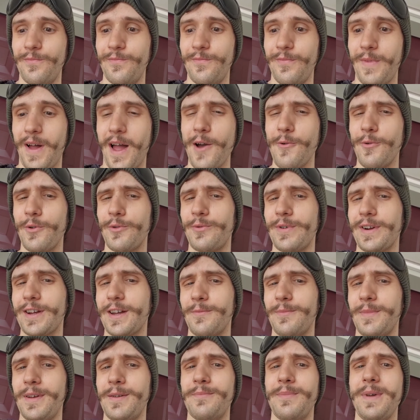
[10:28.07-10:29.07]
I would
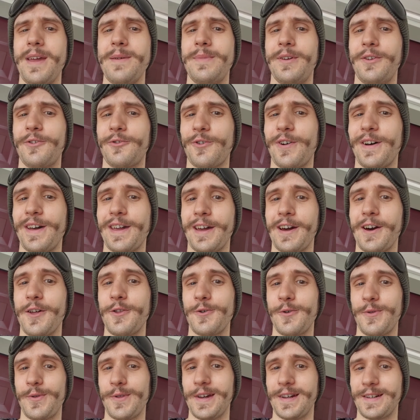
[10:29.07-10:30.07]
recommend maybe trying other
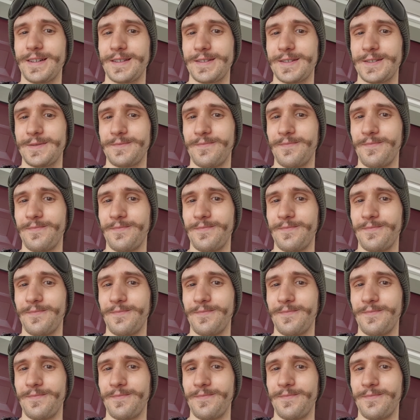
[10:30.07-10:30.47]
things.